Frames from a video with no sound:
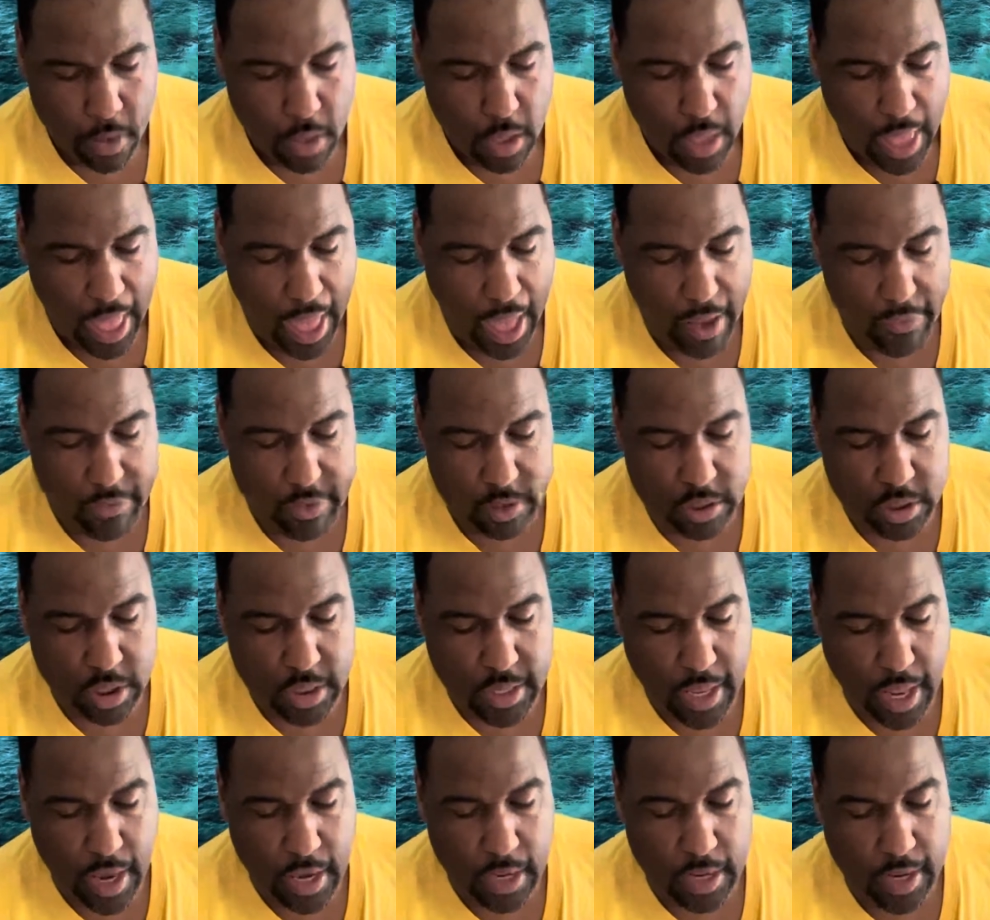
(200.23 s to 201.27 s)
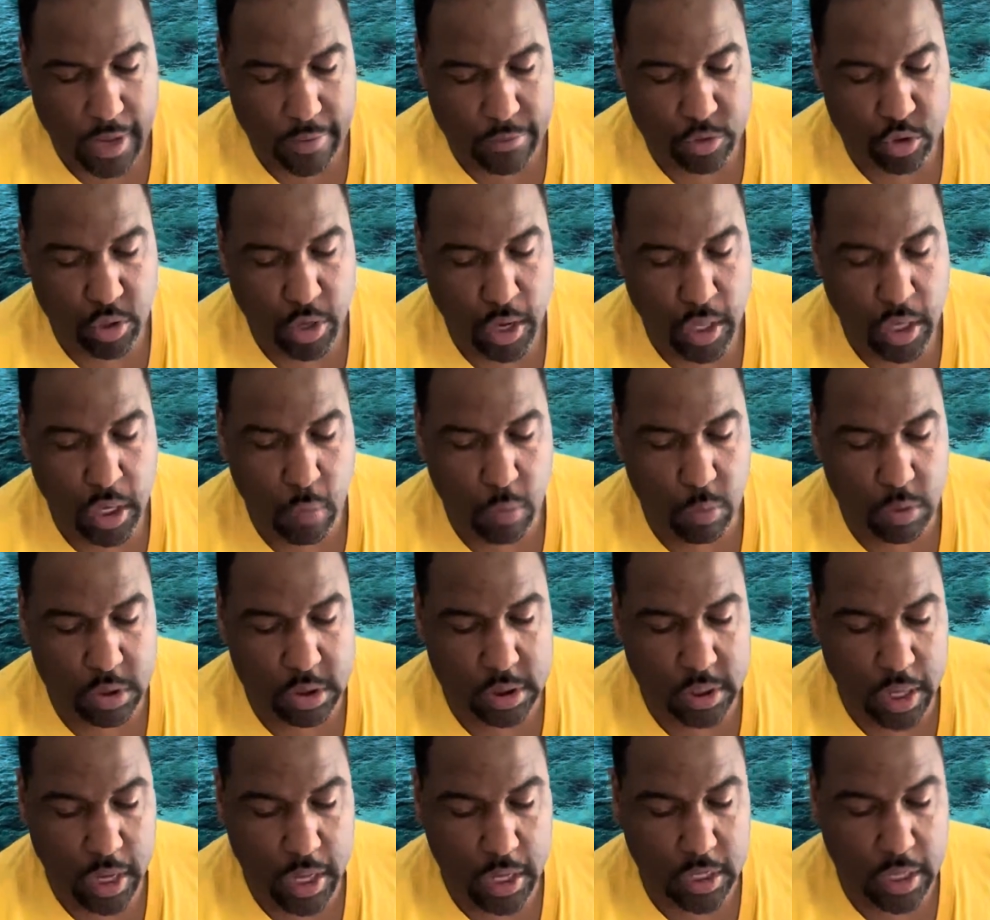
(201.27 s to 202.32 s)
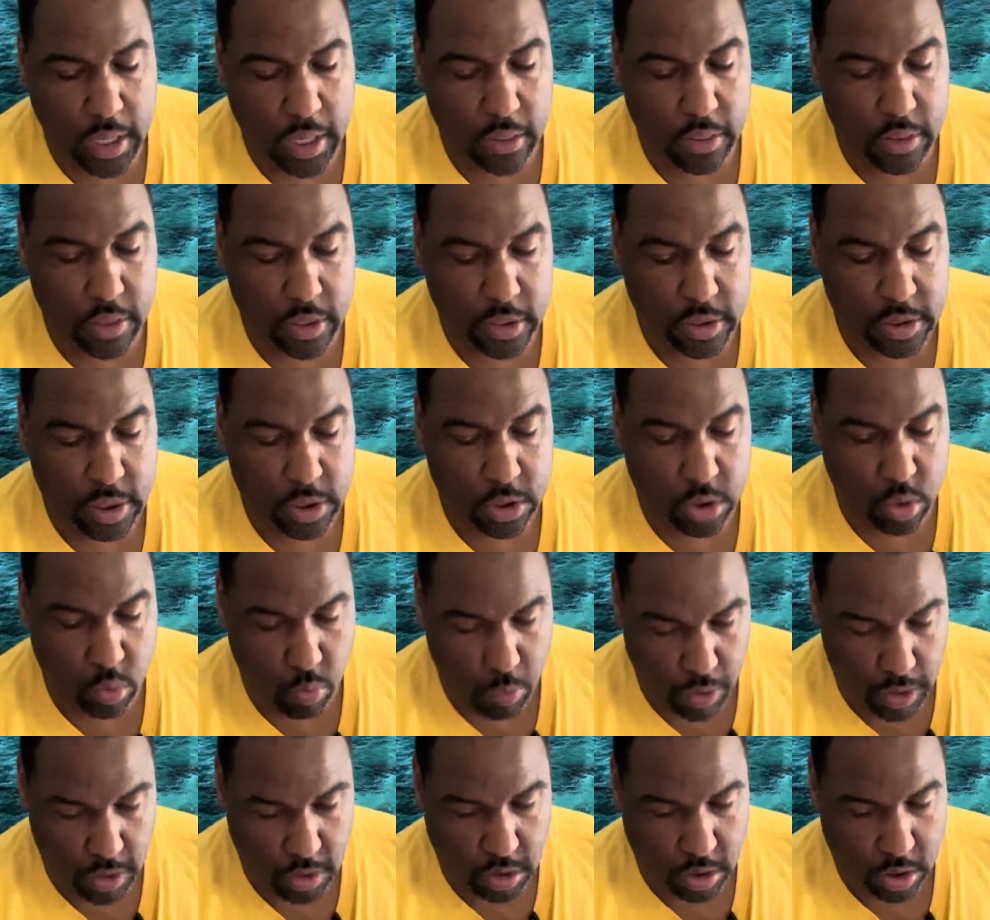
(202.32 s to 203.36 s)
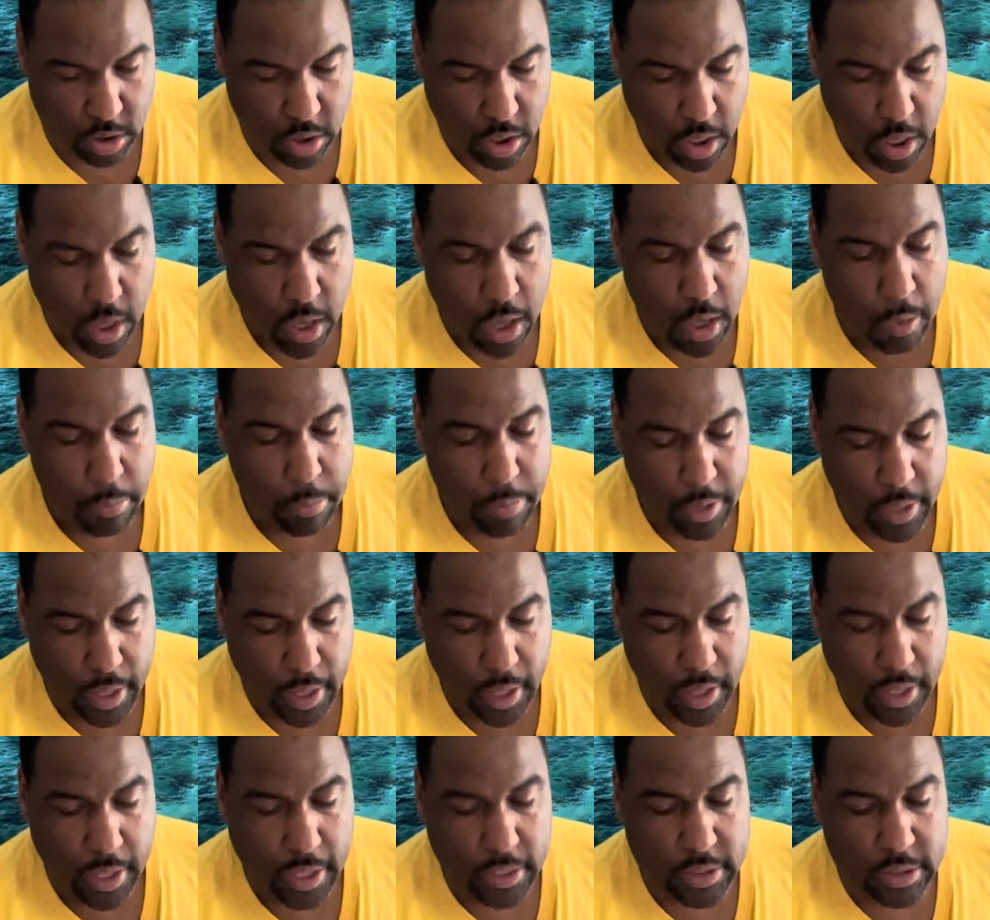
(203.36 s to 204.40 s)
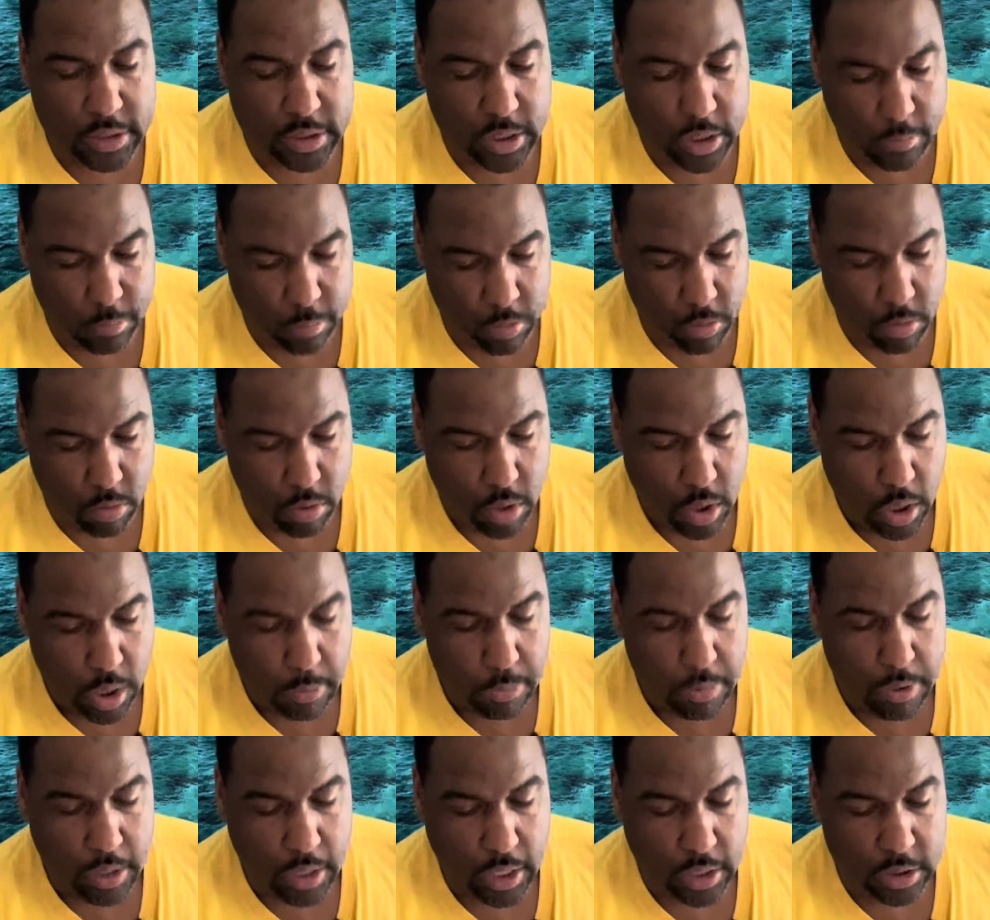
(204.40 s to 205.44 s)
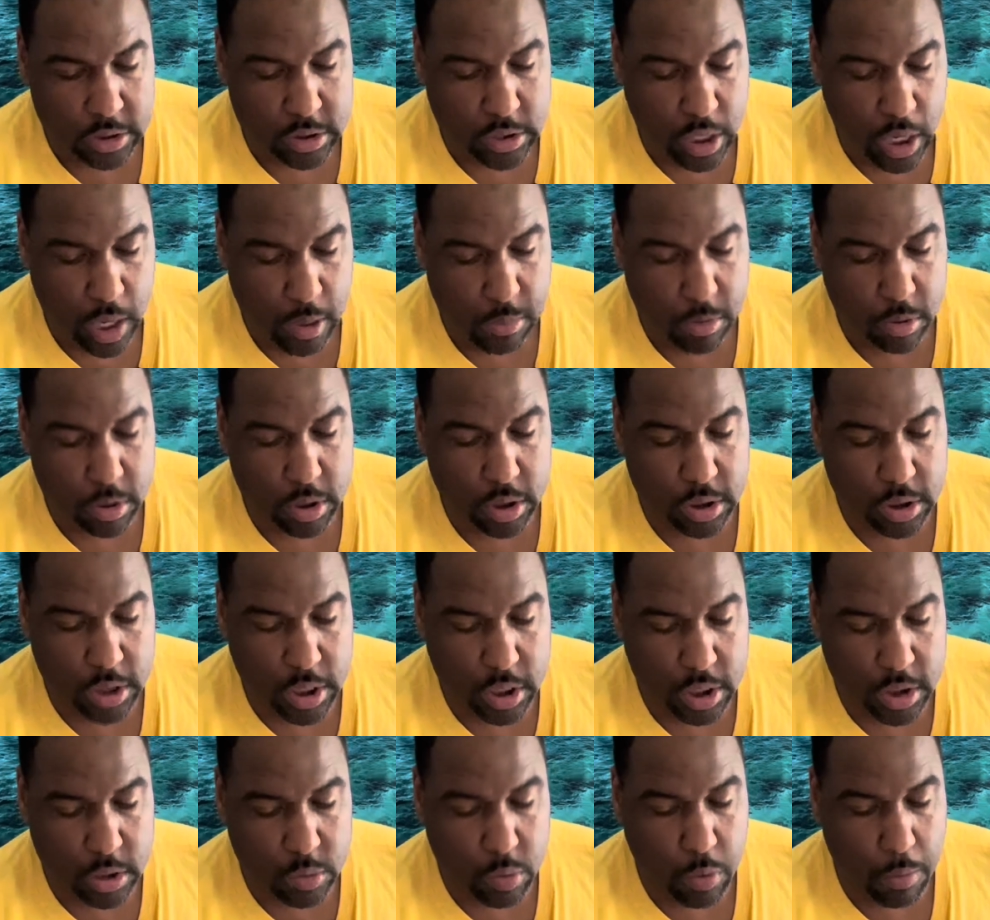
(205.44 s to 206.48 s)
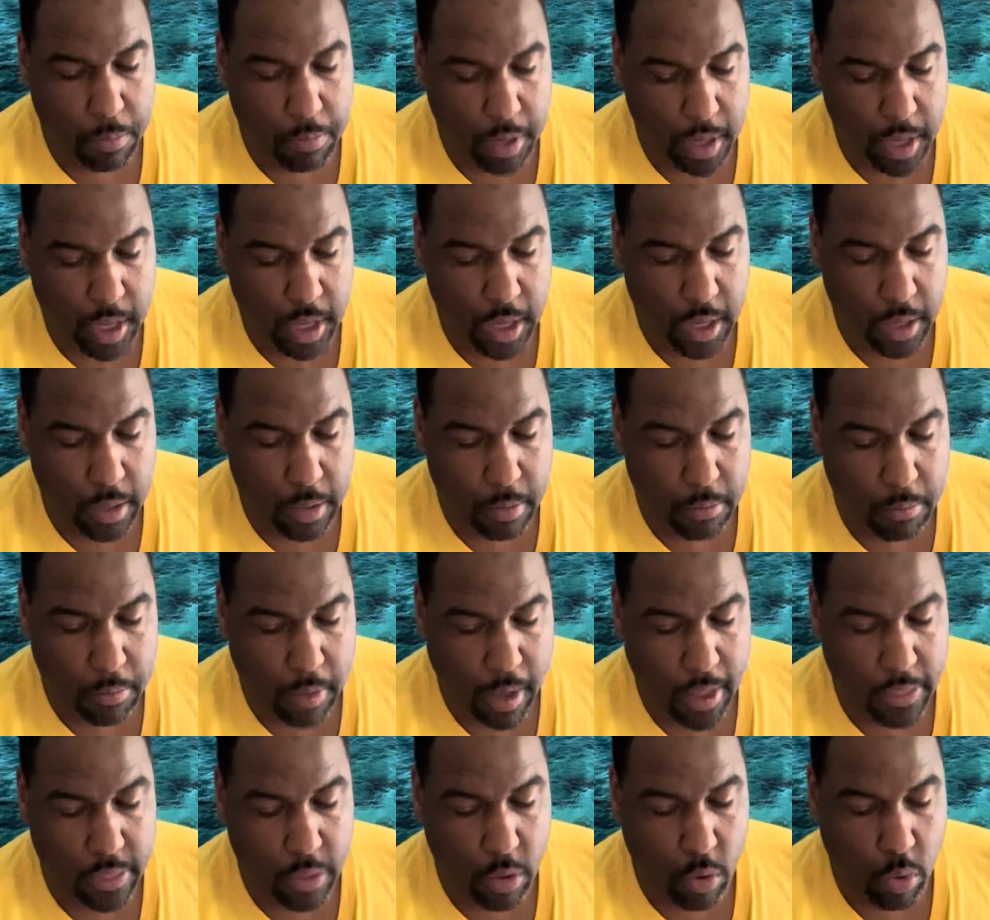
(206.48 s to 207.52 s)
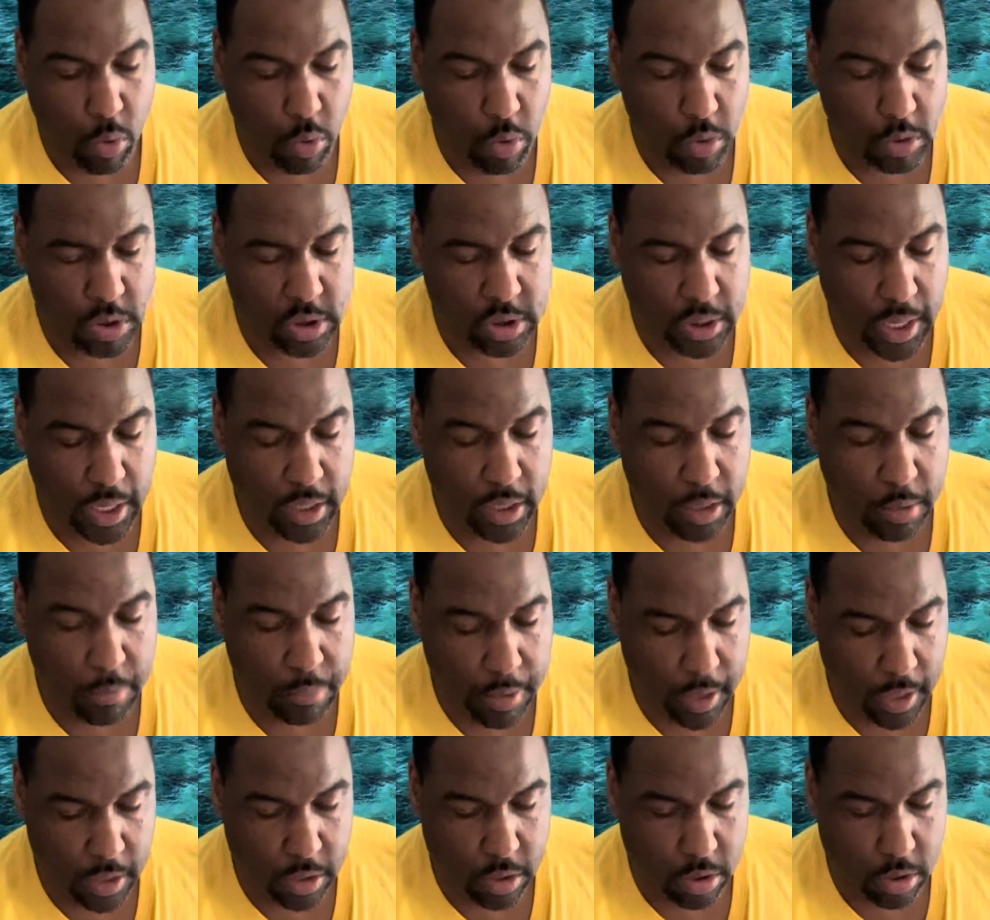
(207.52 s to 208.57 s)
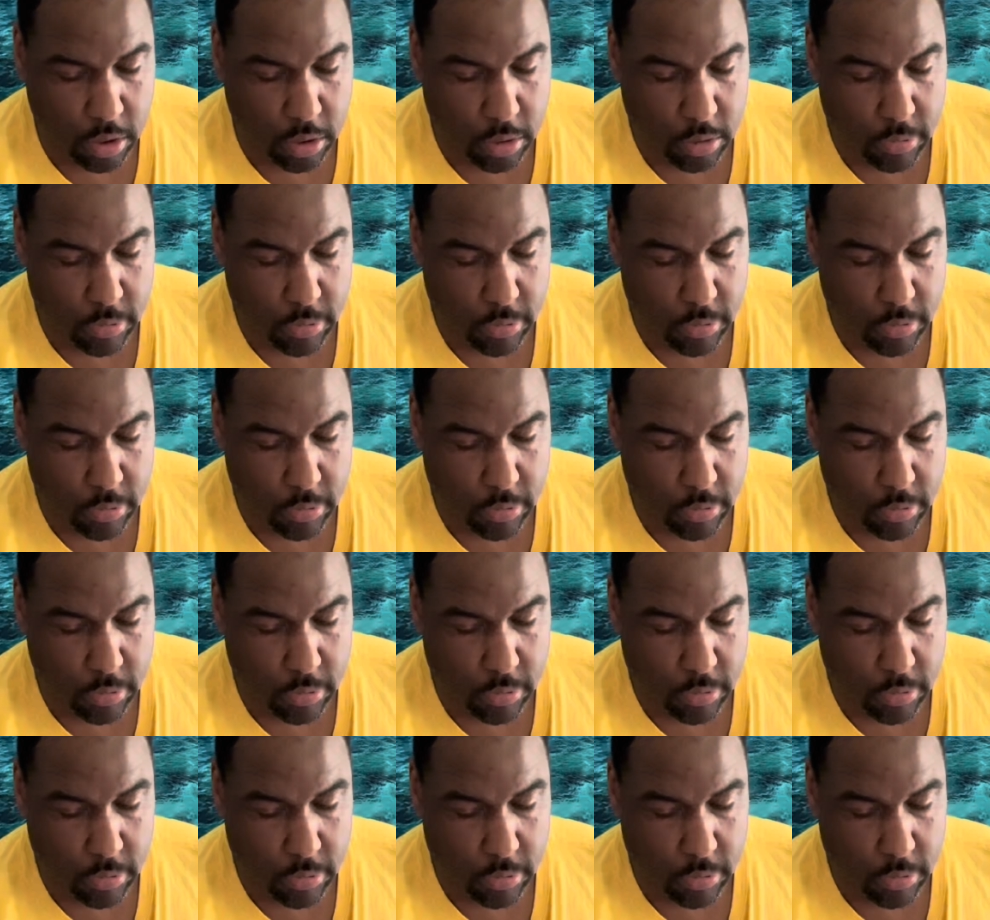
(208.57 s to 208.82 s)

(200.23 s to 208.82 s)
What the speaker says: Obviously, not enough training was done in this situation, plain and simple, because terrible decisions were made by the on-site commander.